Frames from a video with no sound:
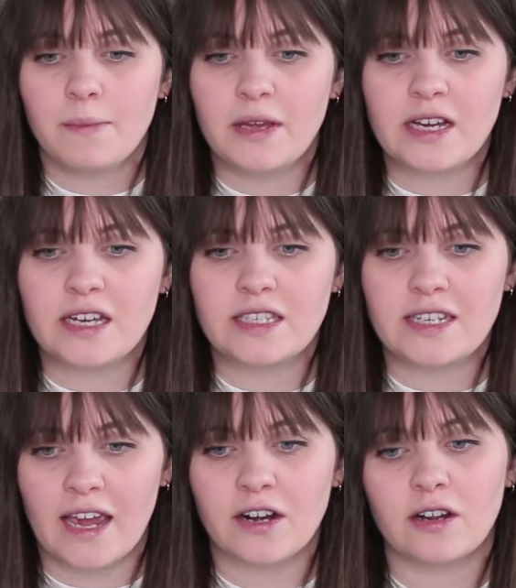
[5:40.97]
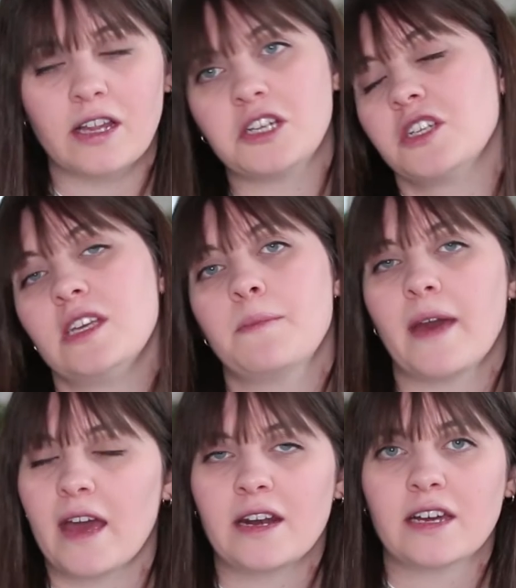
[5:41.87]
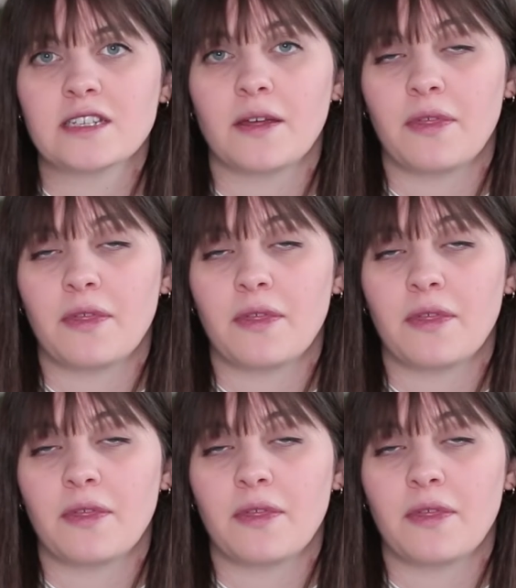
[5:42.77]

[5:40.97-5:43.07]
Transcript: because Tanner allegedly panicked,